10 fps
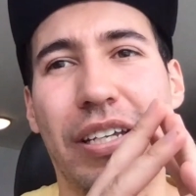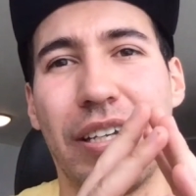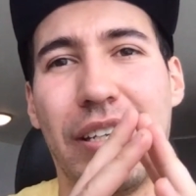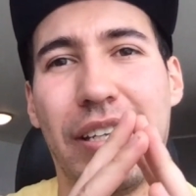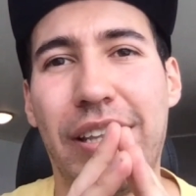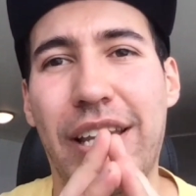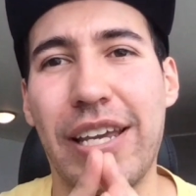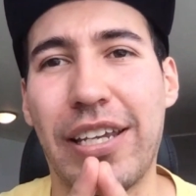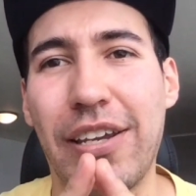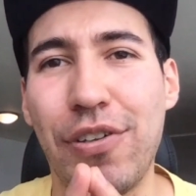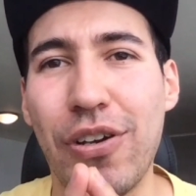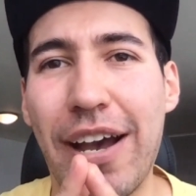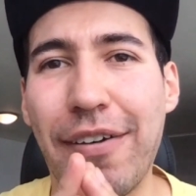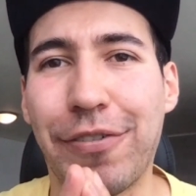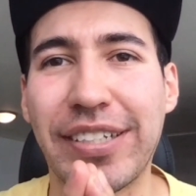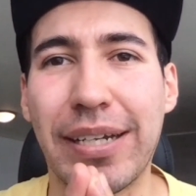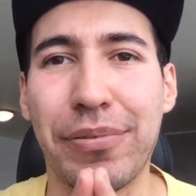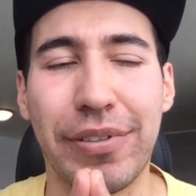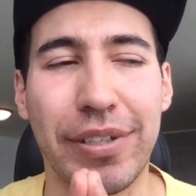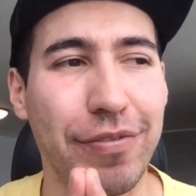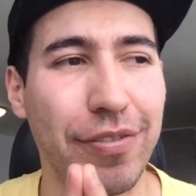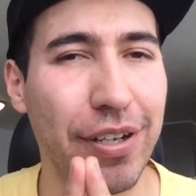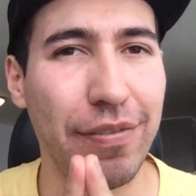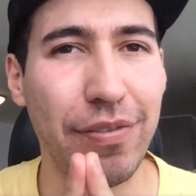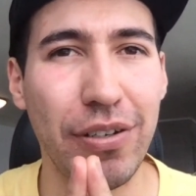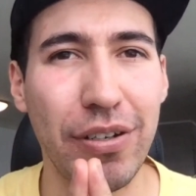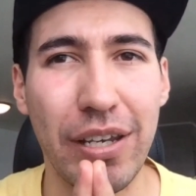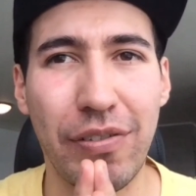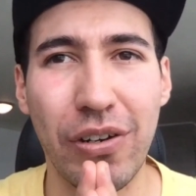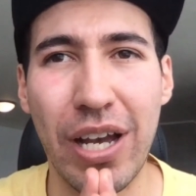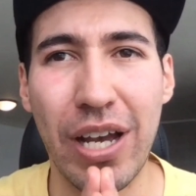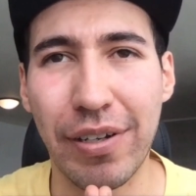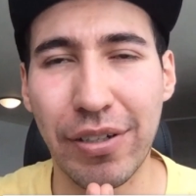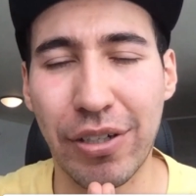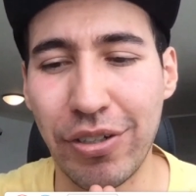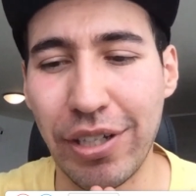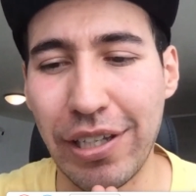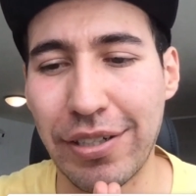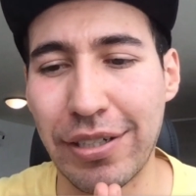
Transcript: So like if you have, for example, if you don't have a good